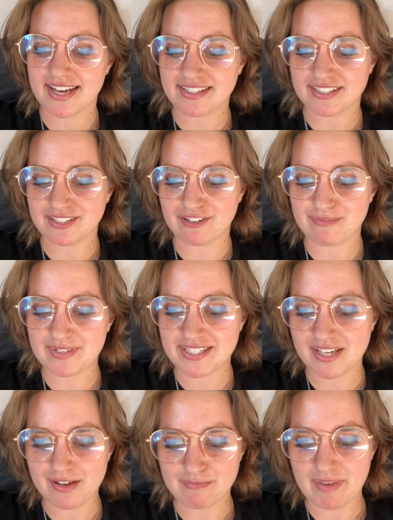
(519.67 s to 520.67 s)
And so I've been
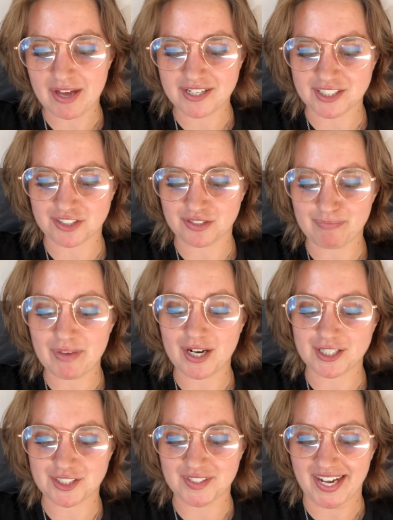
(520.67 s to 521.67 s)
saying men are
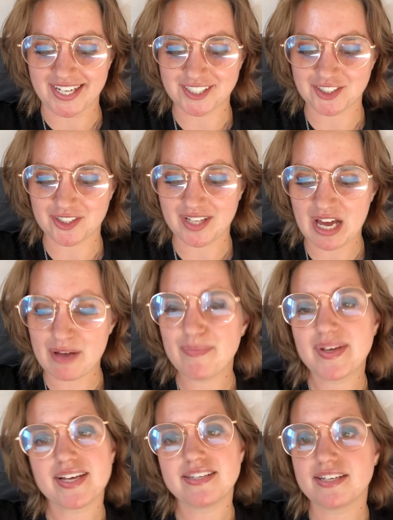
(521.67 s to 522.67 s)
trash a lot,
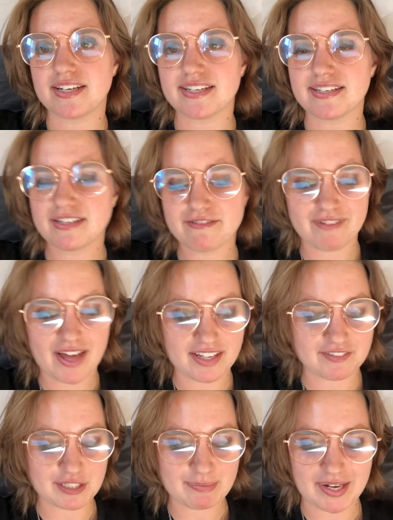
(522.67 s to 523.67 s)
because it's a valid
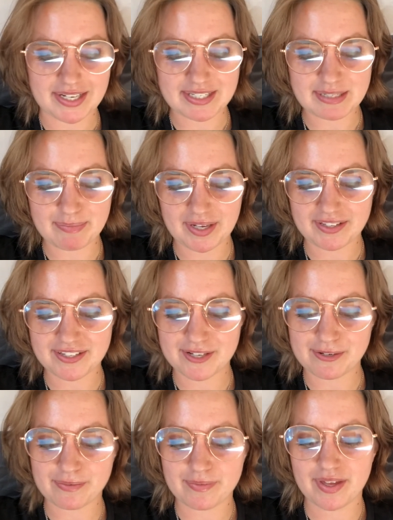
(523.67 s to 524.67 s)
response, but also